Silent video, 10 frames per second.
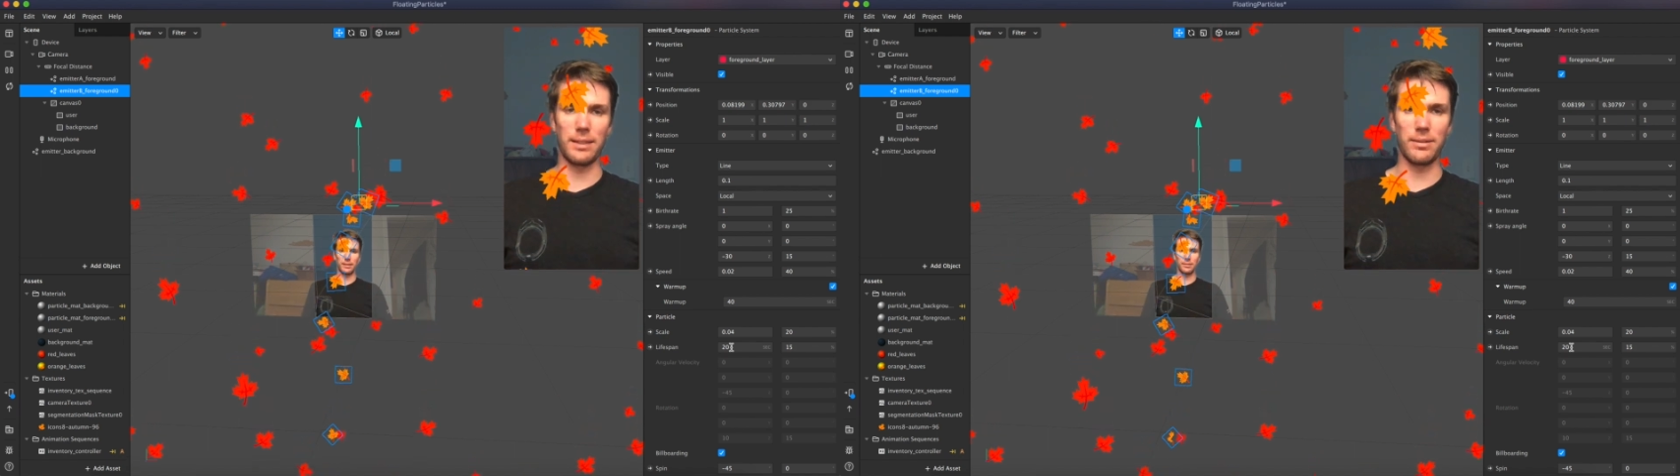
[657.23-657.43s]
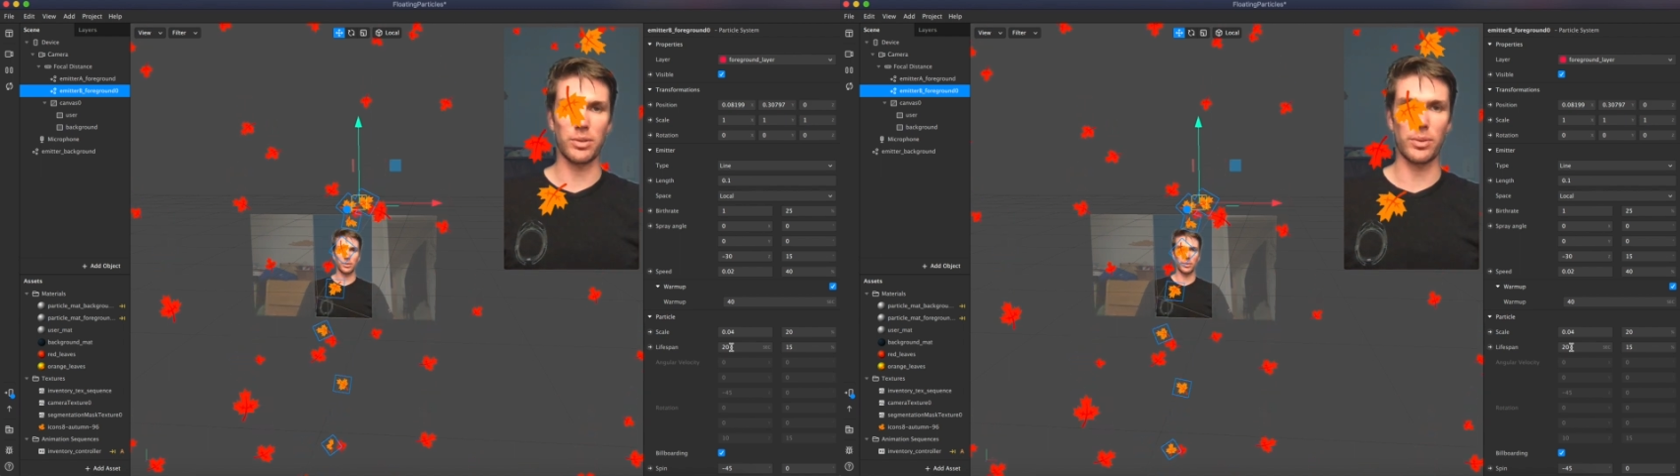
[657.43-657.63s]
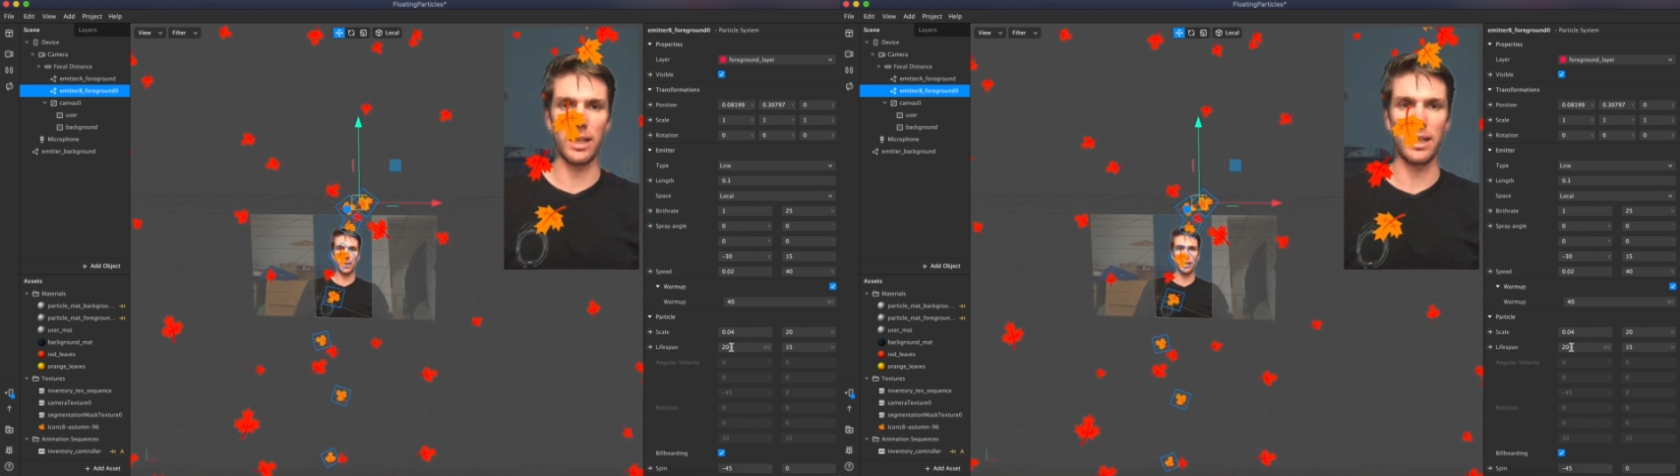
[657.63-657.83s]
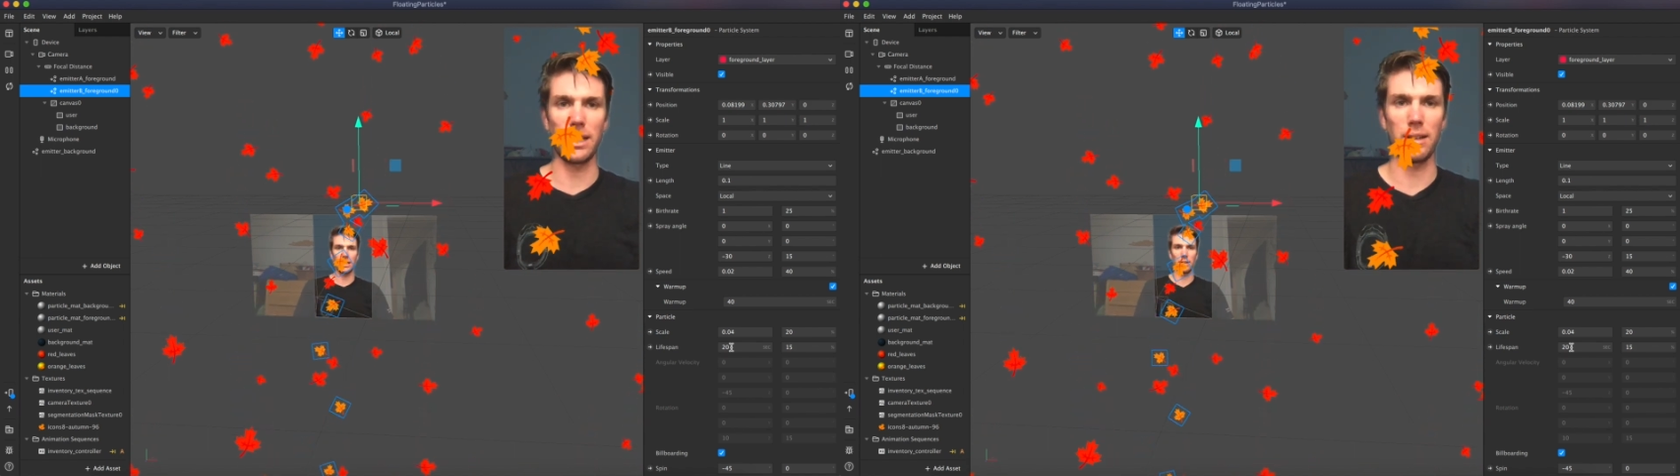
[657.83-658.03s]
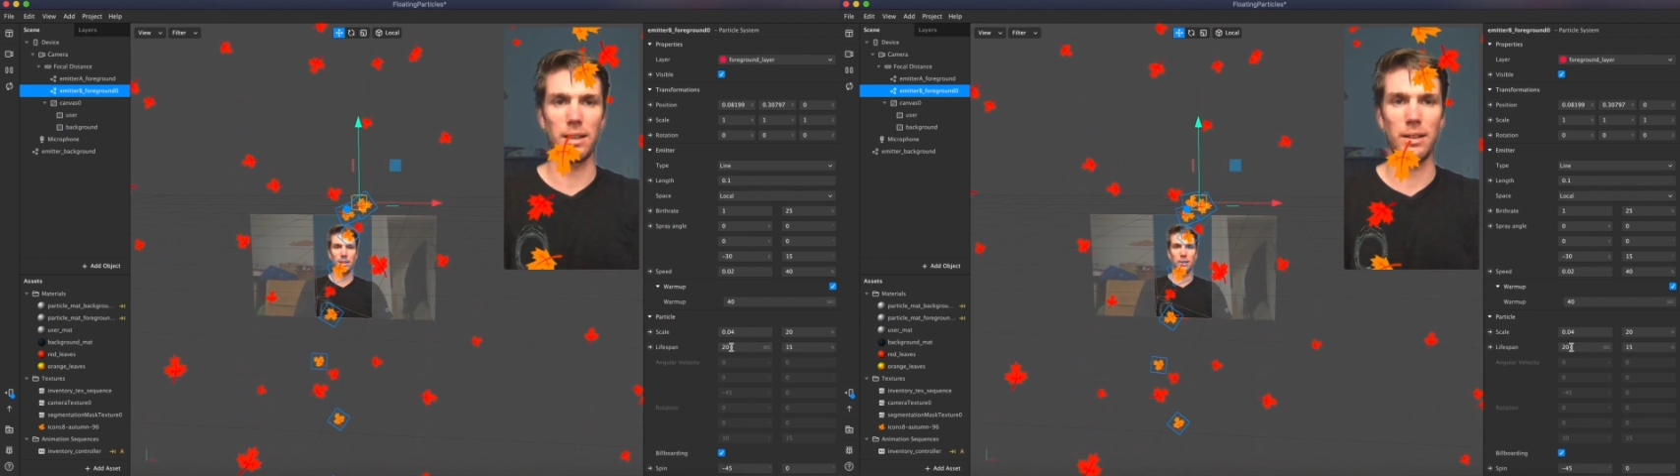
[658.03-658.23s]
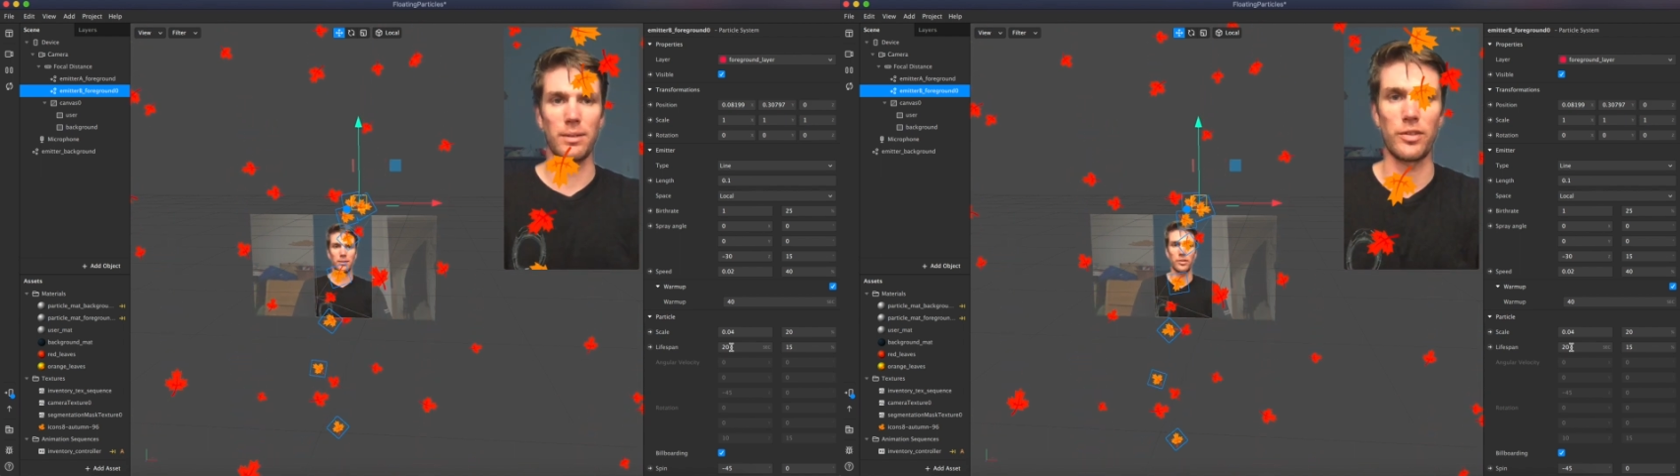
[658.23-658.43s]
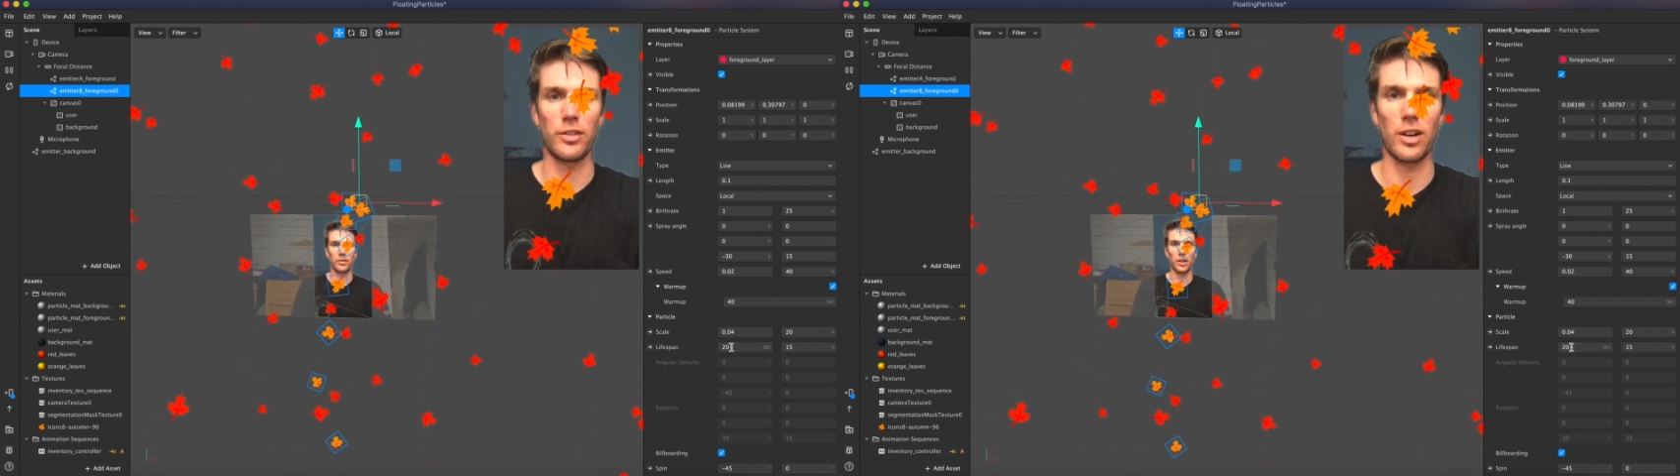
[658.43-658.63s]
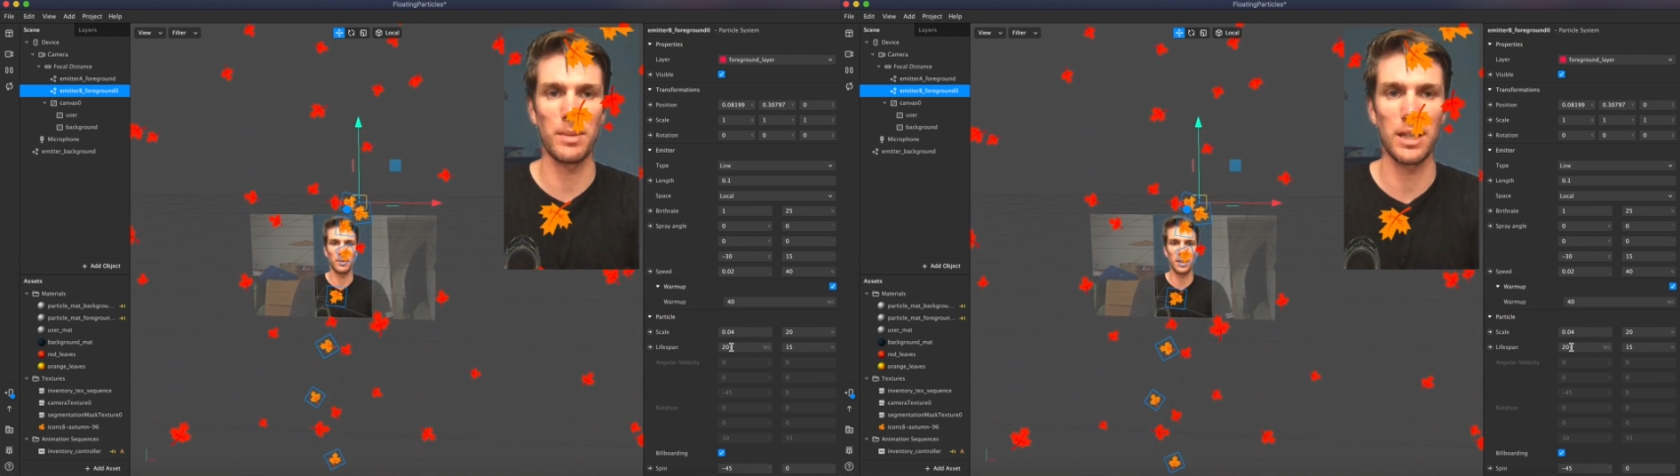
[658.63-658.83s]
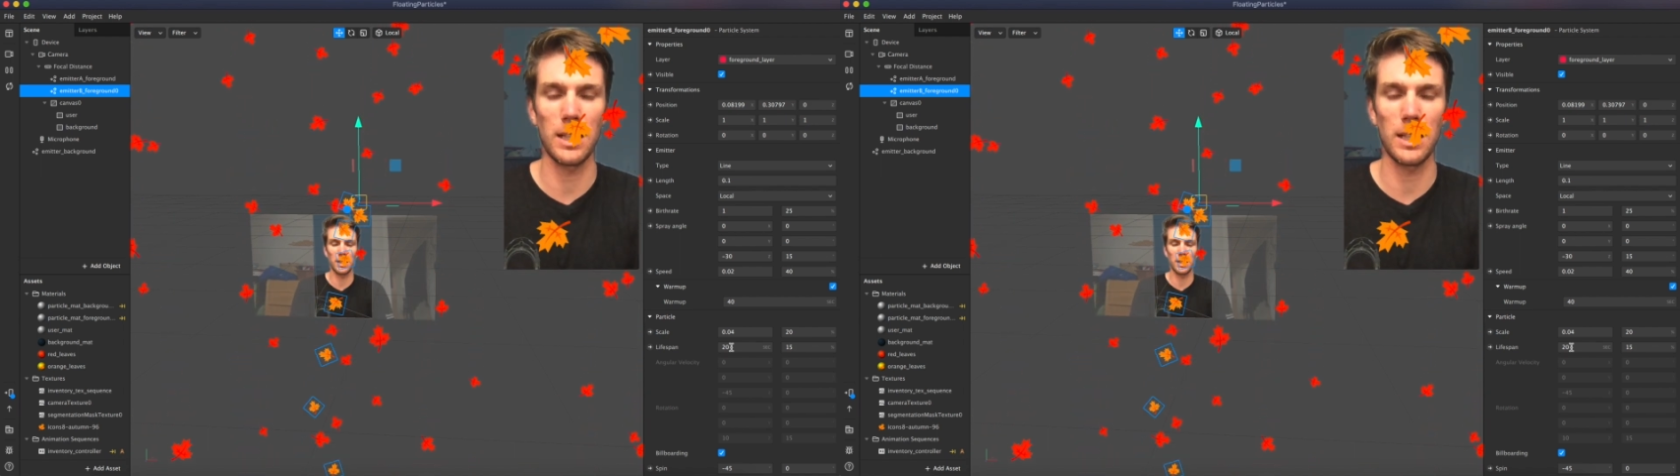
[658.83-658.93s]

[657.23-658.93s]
raining in front of me,